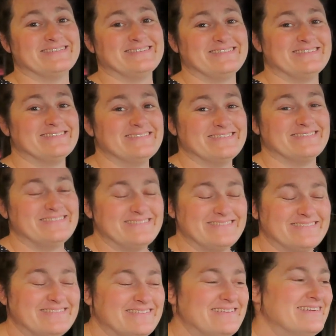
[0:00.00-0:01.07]

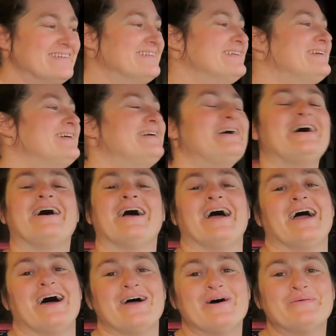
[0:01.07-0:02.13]
All
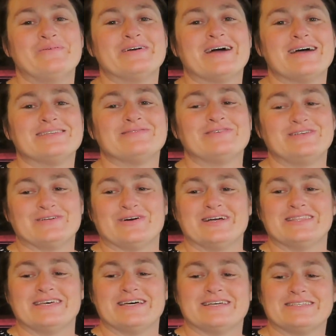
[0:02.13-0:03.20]
right, I hope you guys have
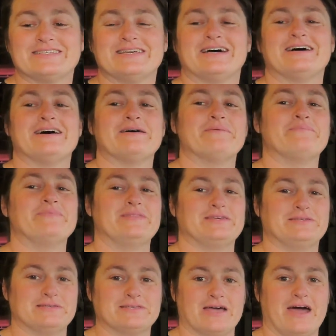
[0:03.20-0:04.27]
enjoyed this.
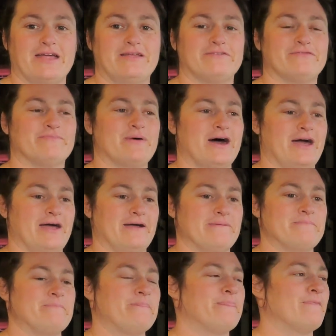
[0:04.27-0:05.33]
This is kind of
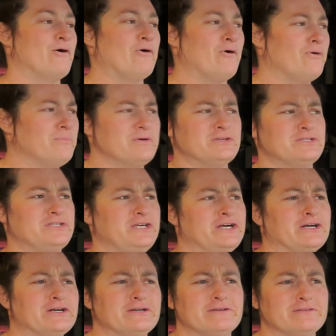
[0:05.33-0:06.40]
my almost
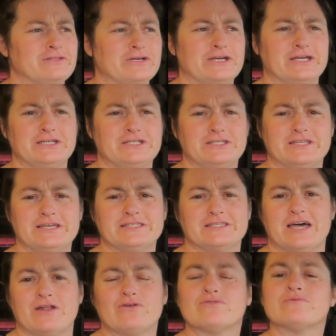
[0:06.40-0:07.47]
year look into this.
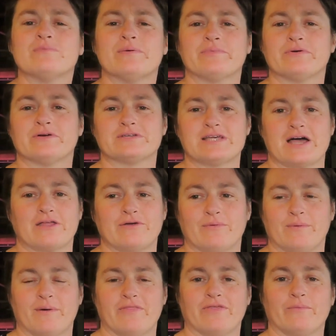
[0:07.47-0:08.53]
I don't remember exactly
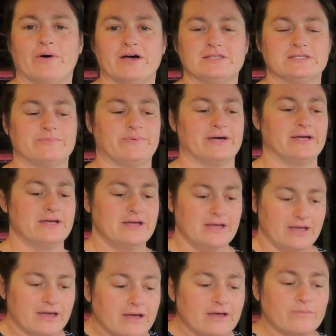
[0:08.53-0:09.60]
what month it was, but
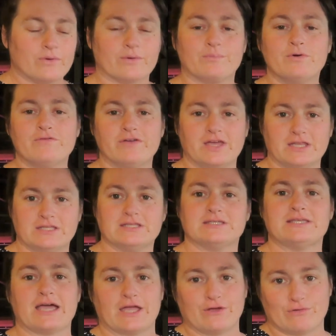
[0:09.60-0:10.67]
we're moving into the
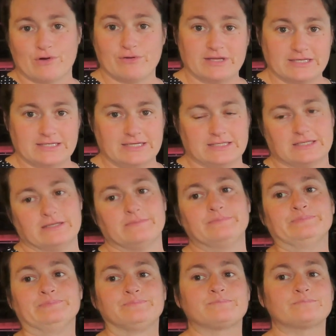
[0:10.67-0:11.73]
second growing season